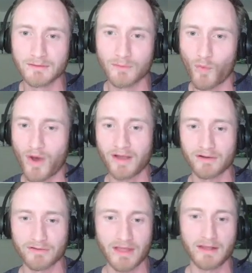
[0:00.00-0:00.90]
why are
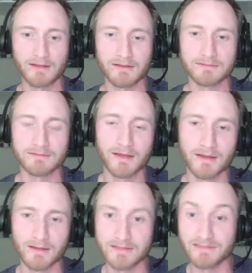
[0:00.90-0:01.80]
they uh,
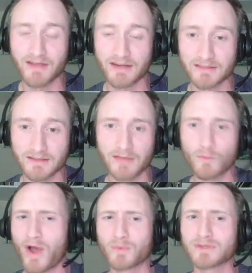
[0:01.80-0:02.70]
defecting? And
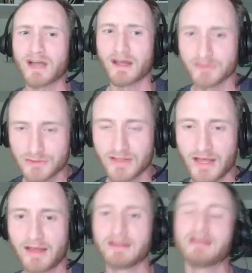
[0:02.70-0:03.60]
why would God do that